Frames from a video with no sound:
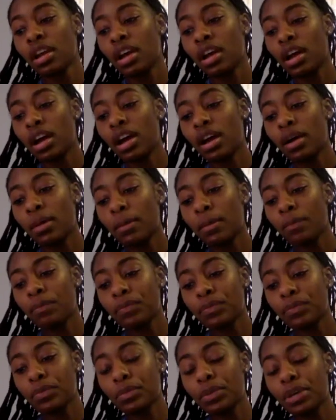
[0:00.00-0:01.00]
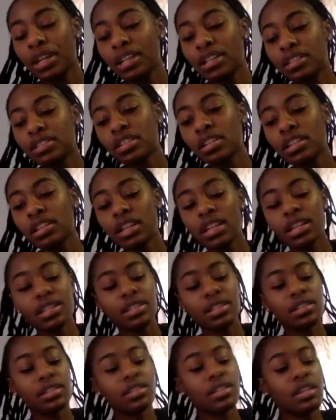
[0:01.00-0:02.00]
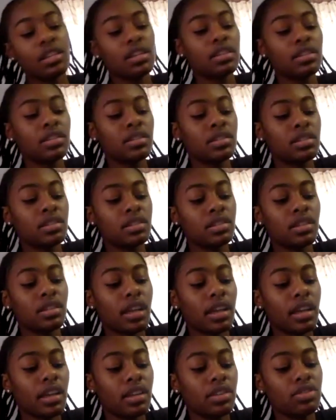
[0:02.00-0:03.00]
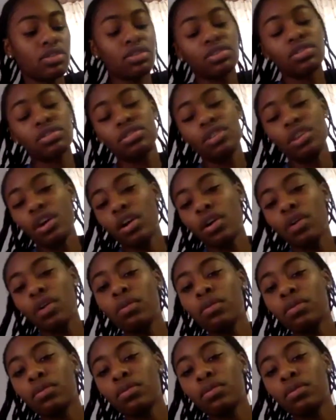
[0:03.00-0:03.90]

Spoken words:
but in certain instances, like just no,